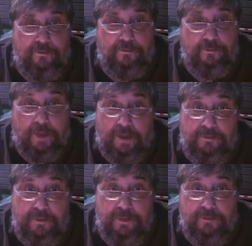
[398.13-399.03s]
So
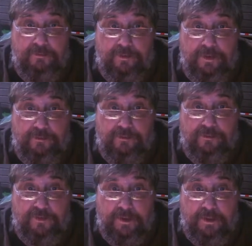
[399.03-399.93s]
life can be very
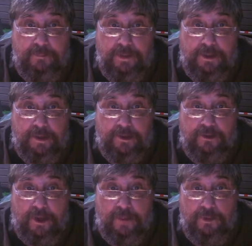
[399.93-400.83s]
interesting. It can be like a
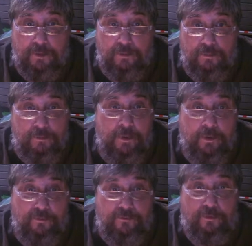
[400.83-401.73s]
domino
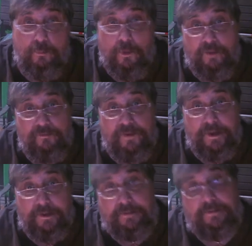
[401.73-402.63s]
snowball
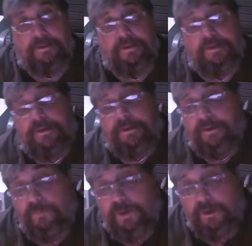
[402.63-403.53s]
effect.
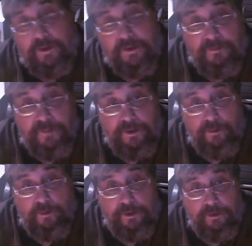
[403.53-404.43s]
You may not even be
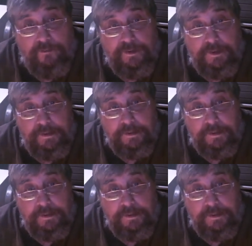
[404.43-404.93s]
aware of it.